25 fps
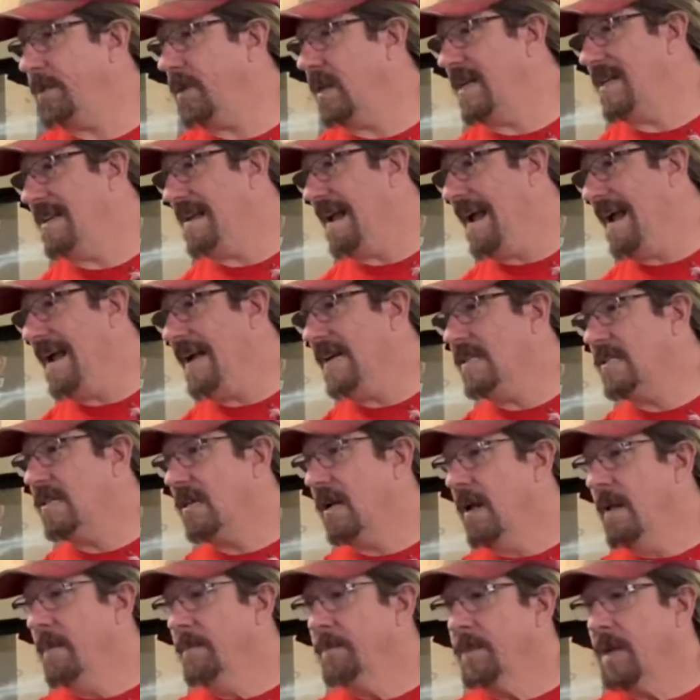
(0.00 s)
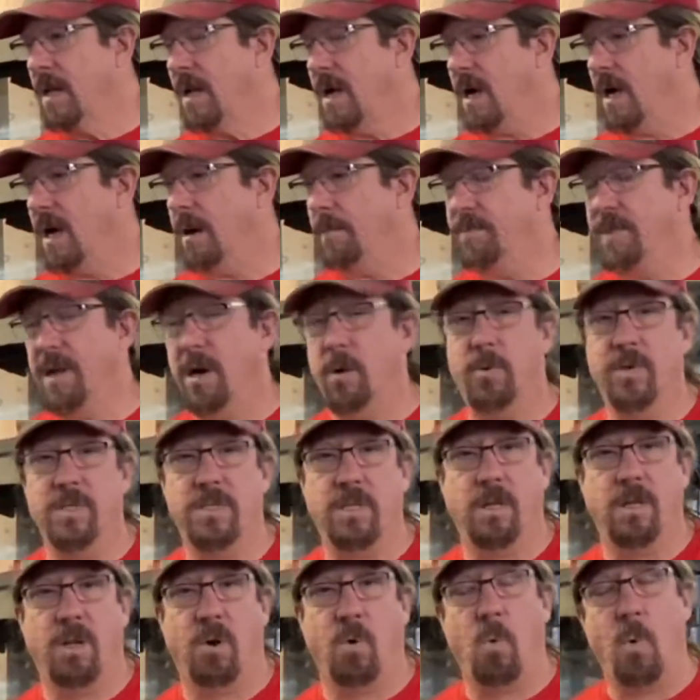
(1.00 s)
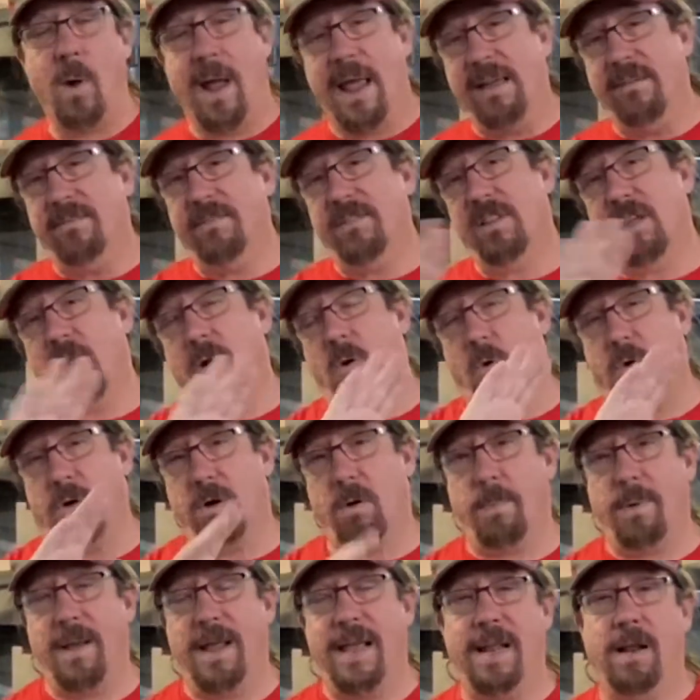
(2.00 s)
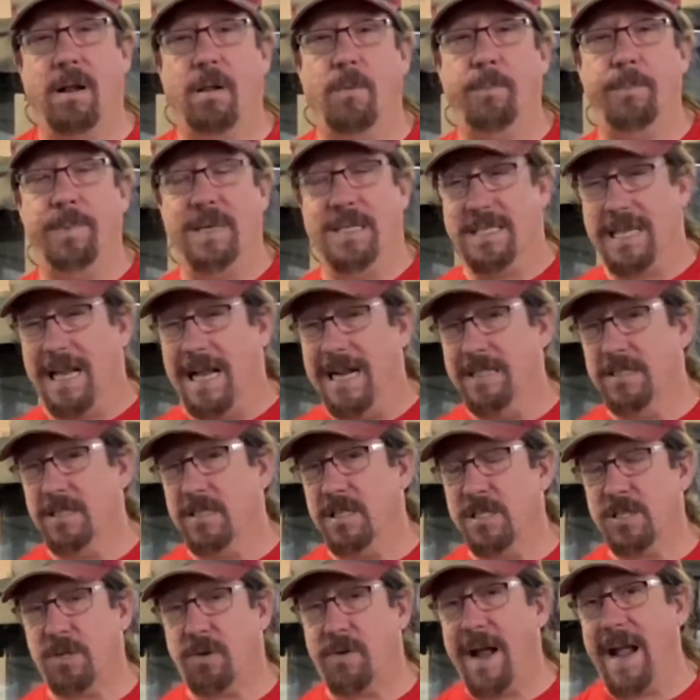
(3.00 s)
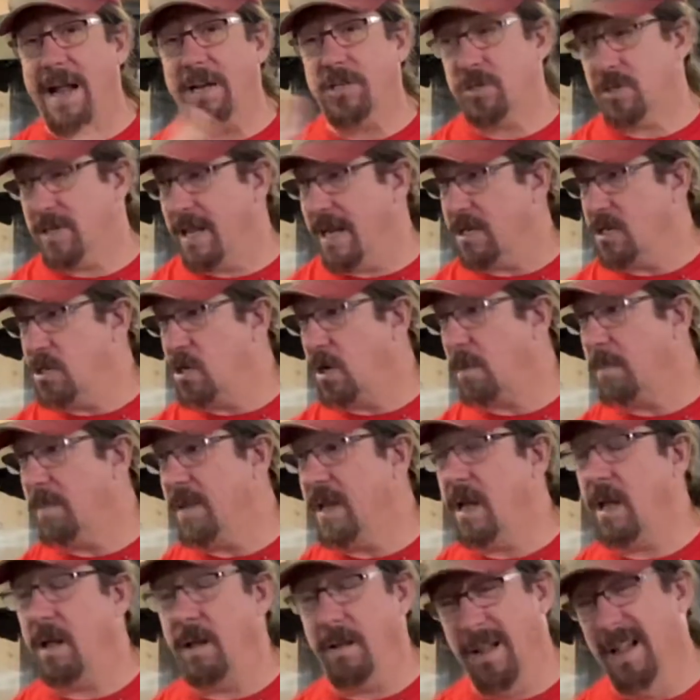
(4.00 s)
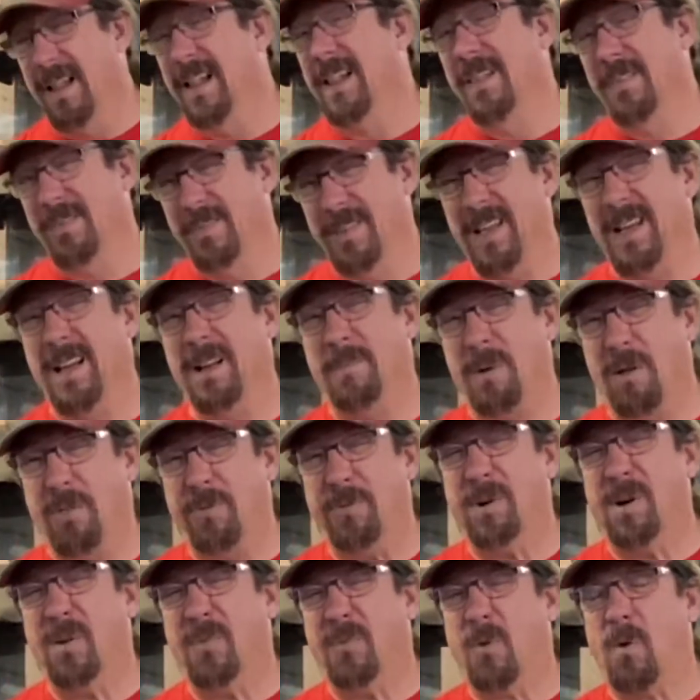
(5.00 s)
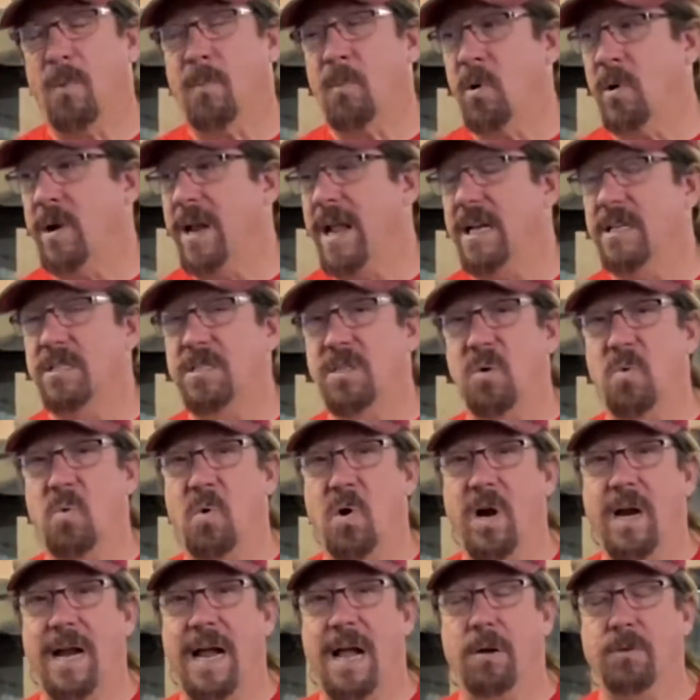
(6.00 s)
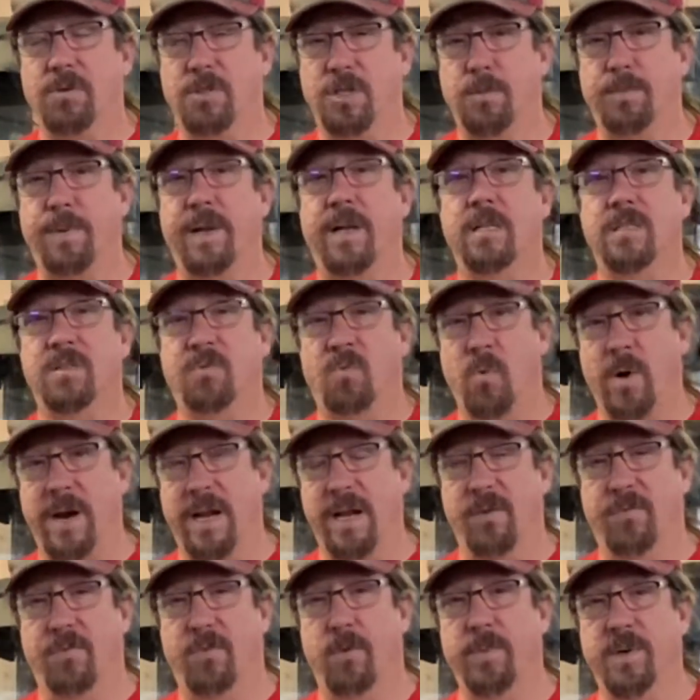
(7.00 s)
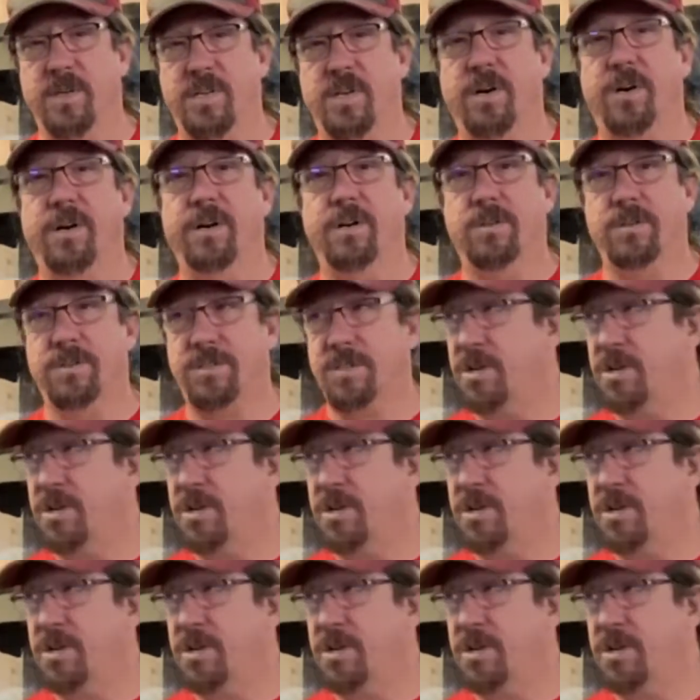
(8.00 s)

of days. There was a little wave in the quarter panel besides the scratch that took me about 3 or 4 more days to work out, just because I'm waiting for materials to